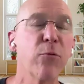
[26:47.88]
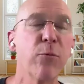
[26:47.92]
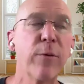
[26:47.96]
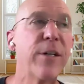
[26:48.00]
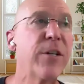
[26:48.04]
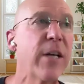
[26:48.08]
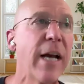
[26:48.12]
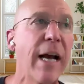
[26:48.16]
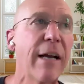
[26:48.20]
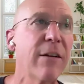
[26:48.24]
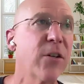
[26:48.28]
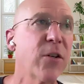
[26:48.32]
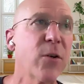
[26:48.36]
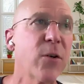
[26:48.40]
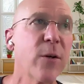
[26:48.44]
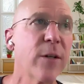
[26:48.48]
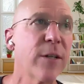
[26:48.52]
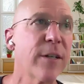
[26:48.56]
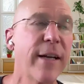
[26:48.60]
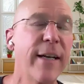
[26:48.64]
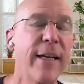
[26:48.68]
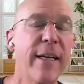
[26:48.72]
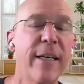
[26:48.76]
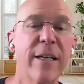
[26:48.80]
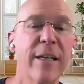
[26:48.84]
I guess reach out
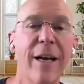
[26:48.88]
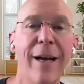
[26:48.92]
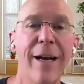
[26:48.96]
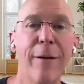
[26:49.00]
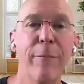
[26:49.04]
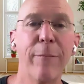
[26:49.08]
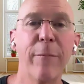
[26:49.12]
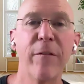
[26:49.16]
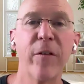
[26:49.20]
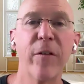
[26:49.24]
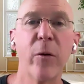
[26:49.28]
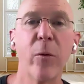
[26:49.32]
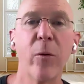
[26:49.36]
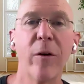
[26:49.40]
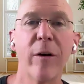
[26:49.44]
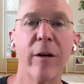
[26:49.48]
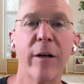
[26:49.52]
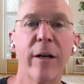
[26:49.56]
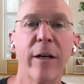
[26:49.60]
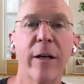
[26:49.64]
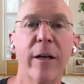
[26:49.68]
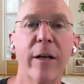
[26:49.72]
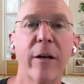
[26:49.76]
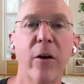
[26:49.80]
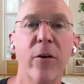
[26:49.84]
to us anytime if you
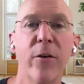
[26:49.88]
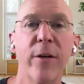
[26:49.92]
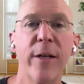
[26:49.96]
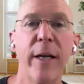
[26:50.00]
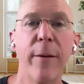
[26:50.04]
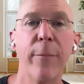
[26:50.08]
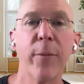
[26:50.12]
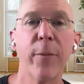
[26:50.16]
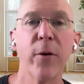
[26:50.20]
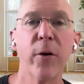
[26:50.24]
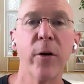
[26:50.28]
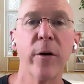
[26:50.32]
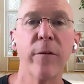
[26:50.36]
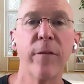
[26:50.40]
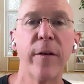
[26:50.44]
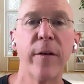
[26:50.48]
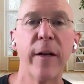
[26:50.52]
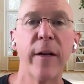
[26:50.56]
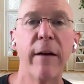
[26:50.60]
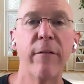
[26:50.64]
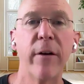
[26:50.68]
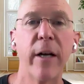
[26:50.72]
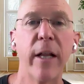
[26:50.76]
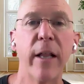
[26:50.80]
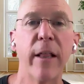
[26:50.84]
want to go deeper or
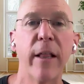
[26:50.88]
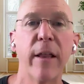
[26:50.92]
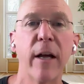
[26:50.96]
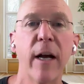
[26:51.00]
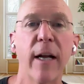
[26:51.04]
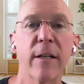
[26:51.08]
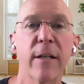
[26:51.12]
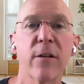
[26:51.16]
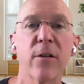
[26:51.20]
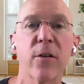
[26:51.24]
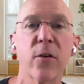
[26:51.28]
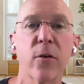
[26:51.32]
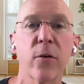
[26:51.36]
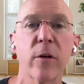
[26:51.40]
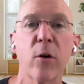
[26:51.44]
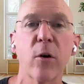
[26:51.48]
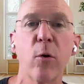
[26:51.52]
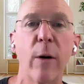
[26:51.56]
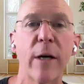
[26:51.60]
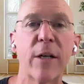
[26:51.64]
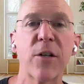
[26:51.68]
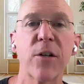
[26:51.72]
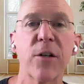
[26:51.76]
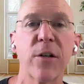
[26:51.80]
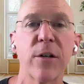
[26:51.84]
if you have any thoughts or
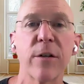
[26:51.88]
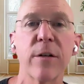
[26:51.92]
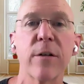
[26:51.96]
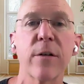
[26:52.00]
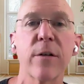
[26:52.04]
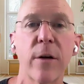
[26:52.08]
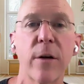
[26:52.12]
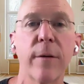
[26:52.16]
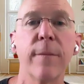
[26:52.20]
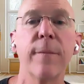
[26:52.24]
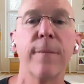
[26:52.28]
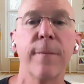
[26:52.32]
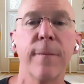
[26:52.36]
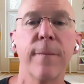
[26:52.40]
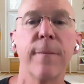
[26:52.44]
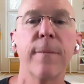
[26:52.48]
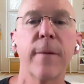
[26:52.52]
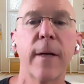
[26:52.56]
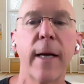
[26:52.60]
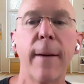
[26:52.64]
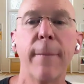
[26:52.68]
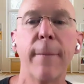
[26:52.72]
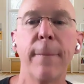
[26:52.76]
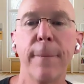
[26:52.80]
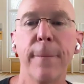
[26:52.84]
questions. So,
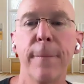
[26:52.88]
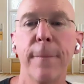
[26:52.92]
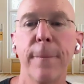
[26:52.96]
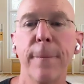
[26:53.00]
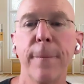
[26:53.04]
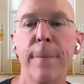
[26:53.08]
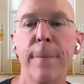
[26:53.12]
yeah,